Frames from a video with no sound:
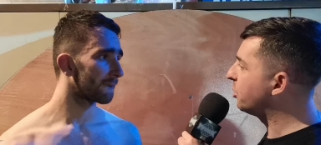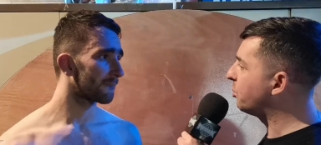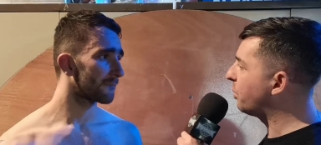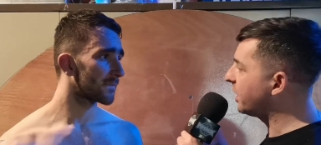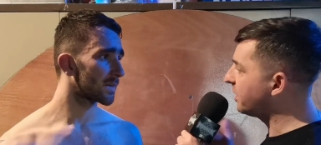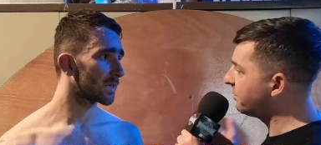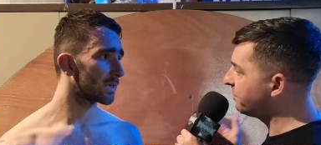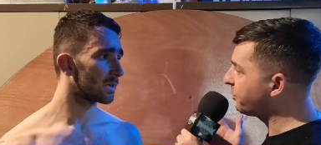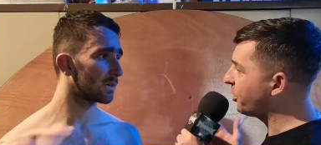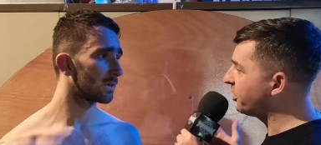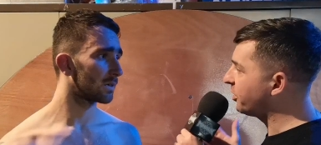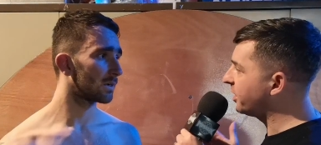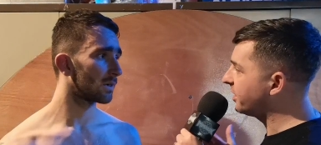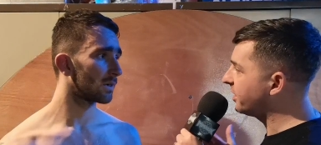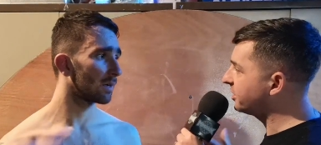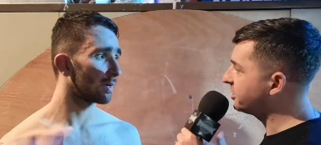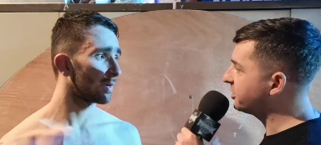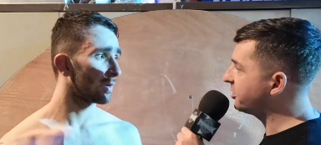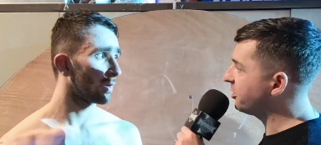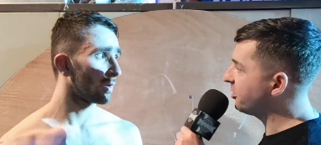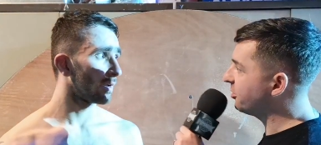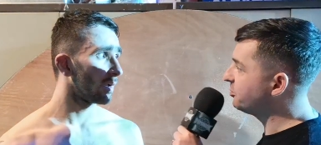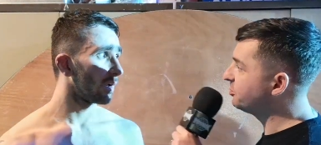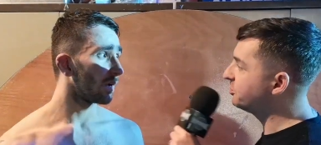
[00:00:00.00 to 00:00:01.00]
Speaker 1: win in front of
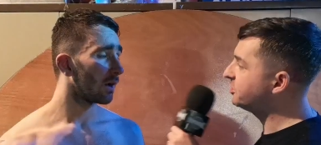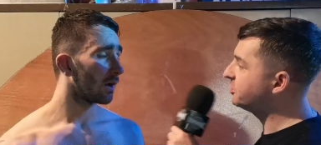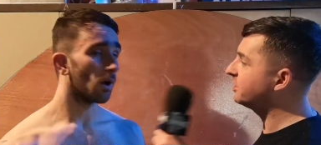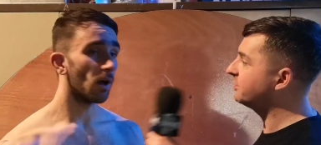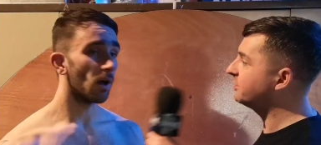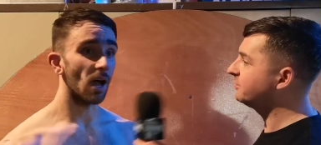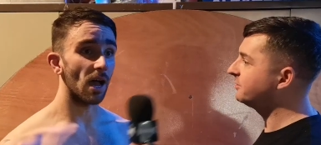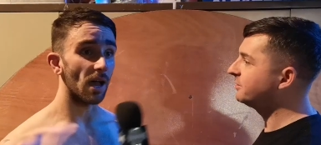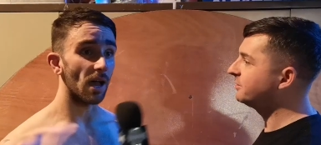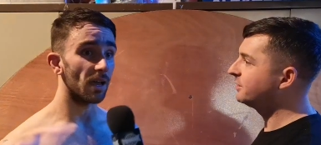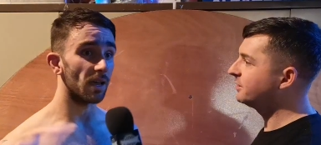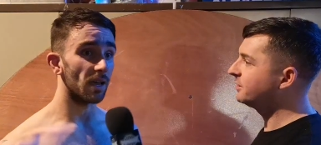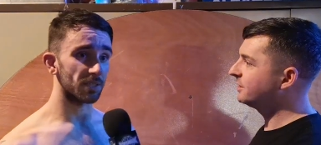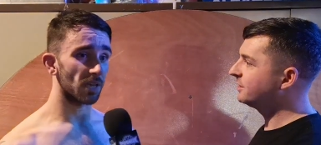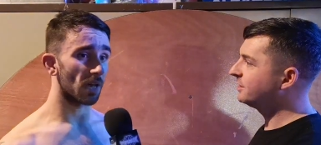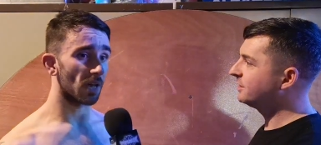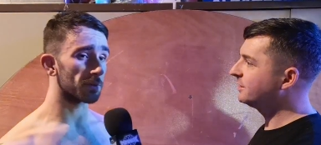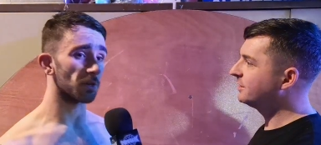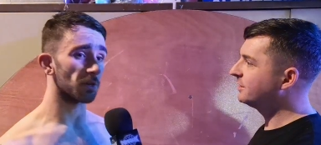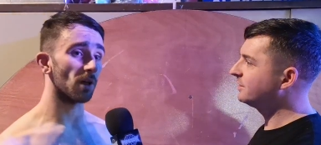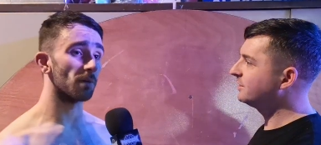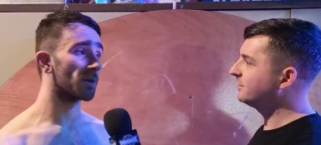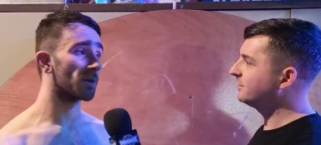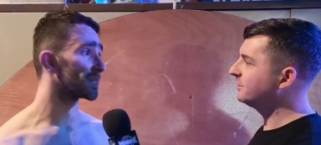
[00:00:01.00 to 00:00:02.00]
this crowd?
Speaker 2: It's
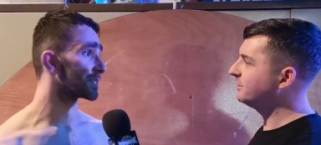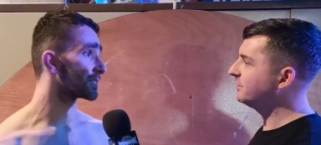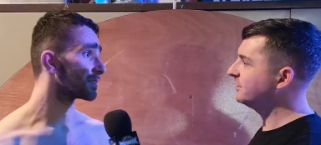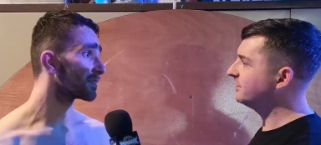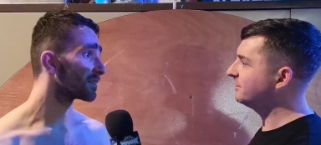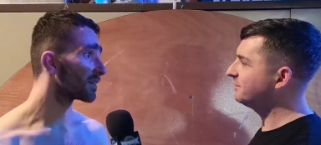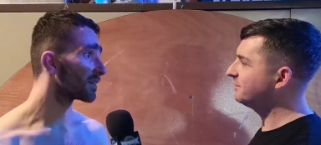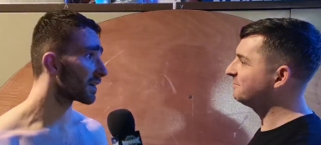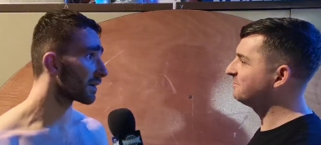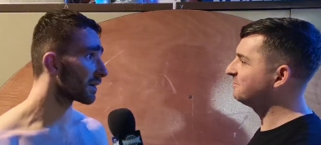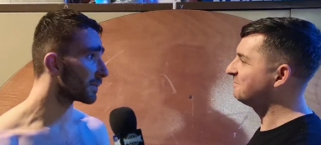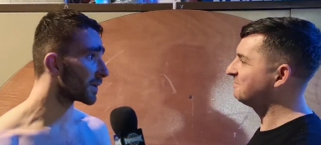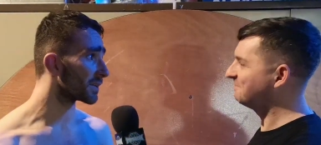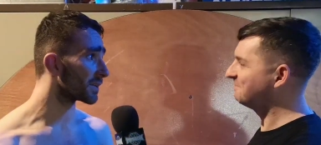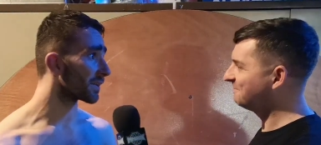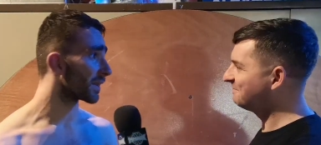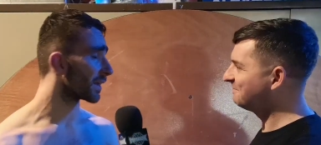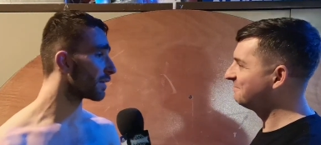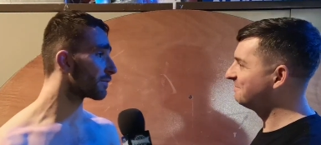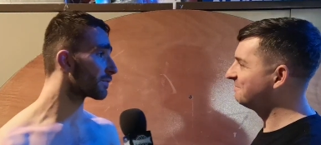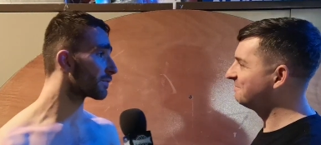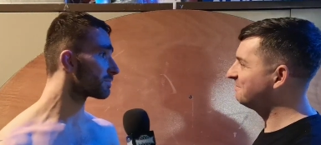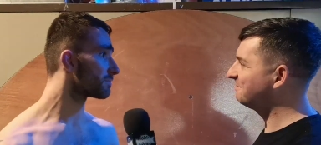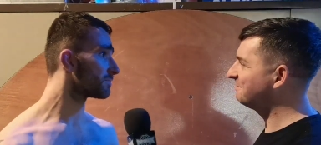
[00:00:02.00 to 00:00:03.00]
absolutely amazing. I mean,
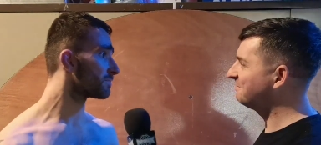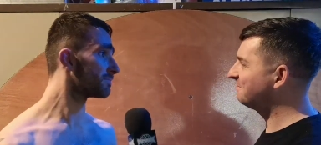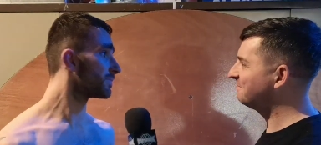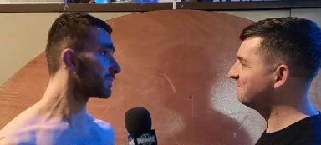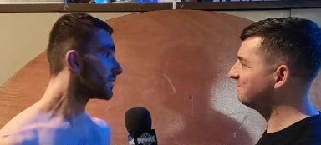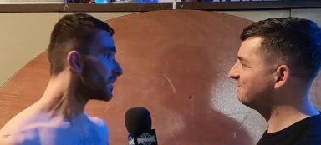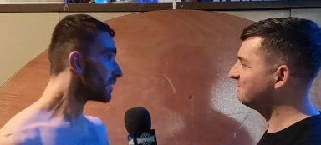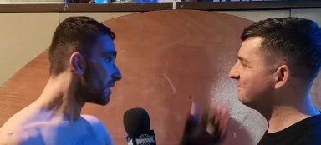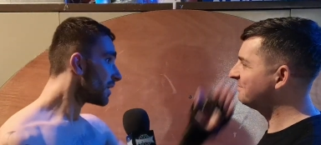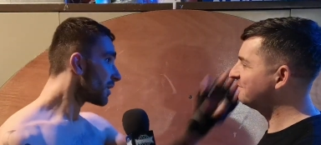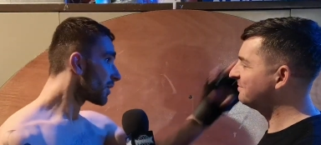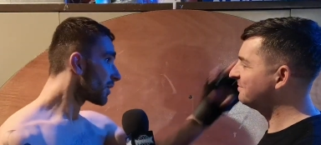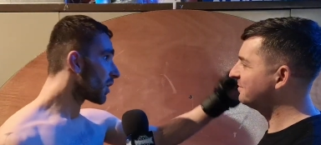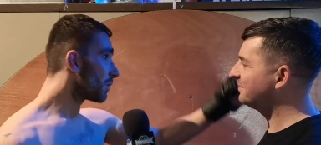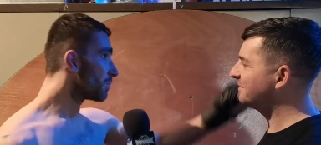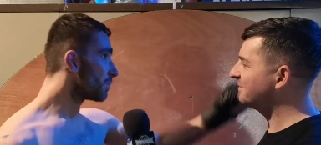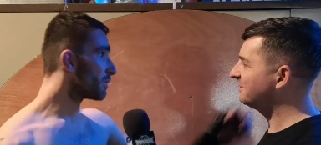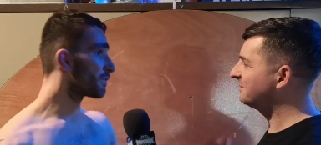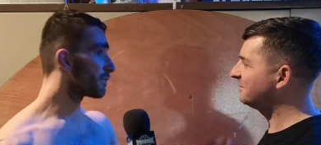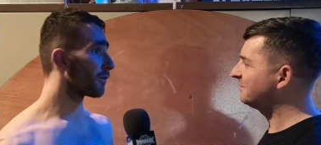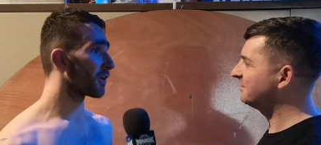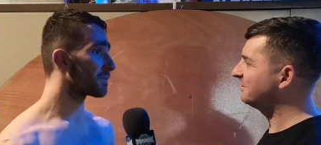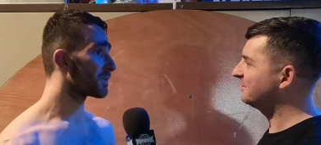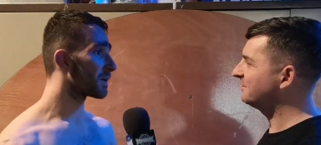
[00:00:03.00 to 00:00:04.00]
like, I've got
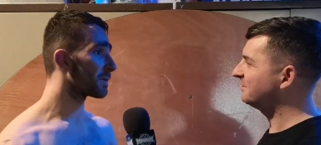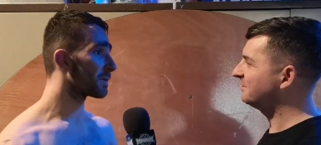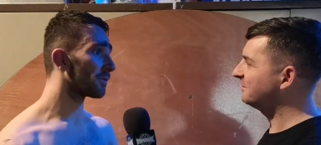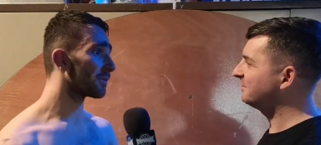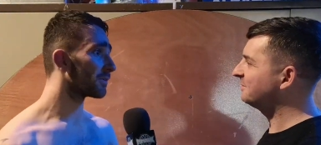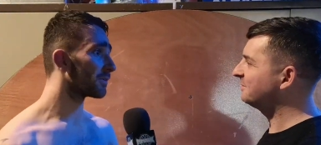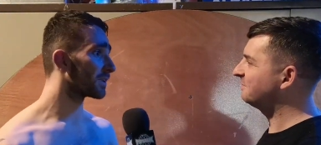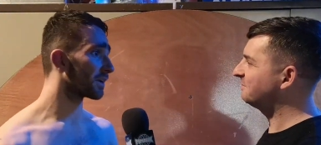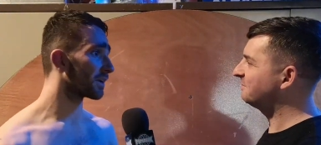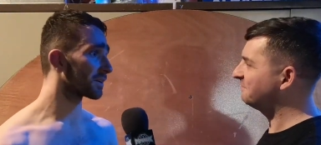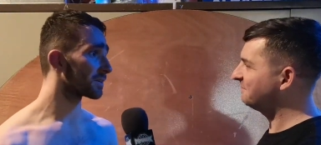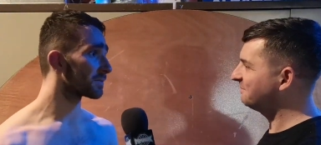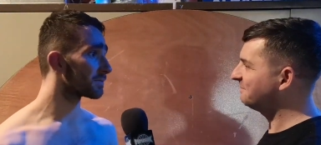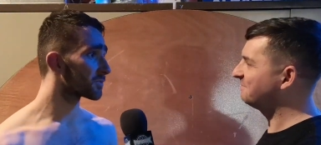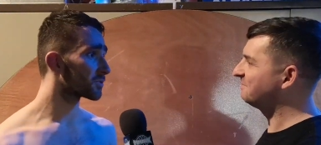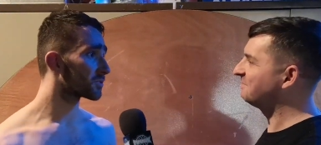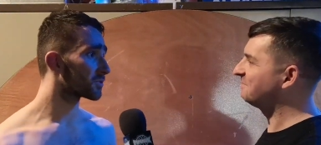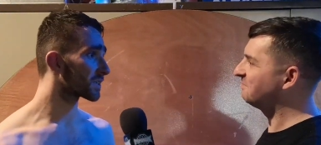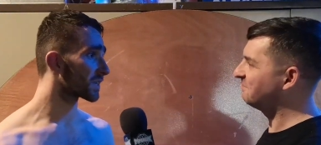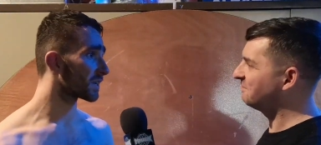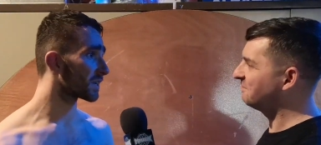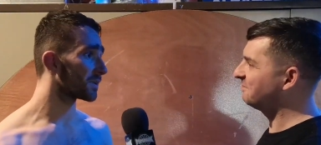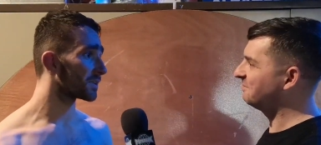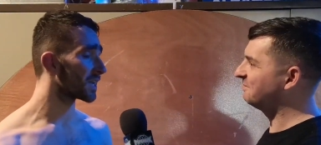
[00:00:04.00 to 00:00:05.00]
about 40 people
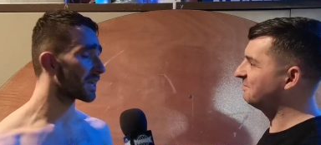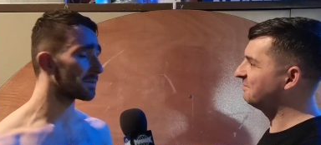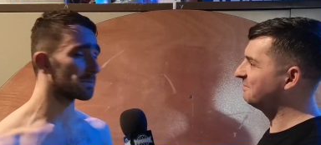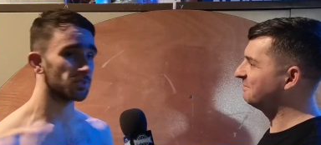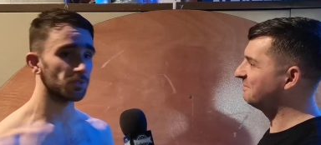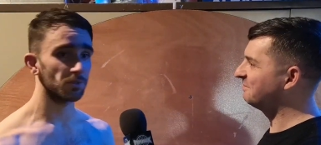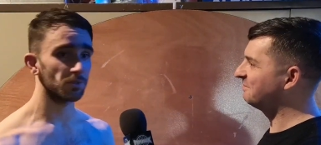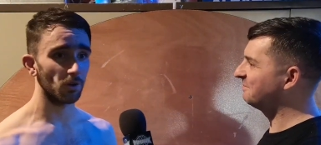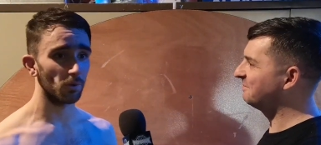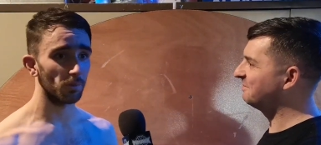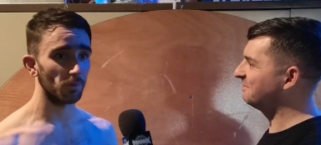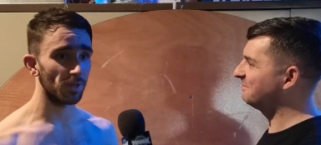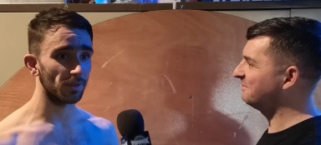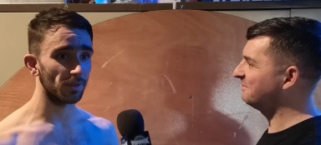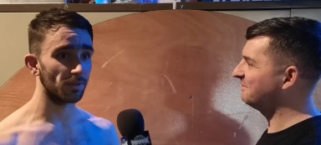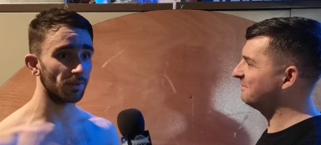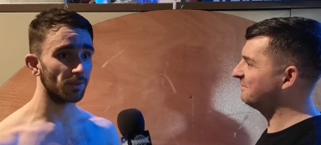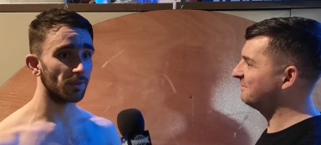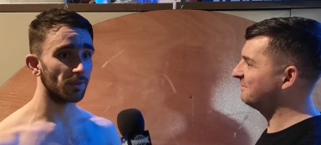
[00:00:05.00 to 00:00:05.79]
screaming my name, so I mean,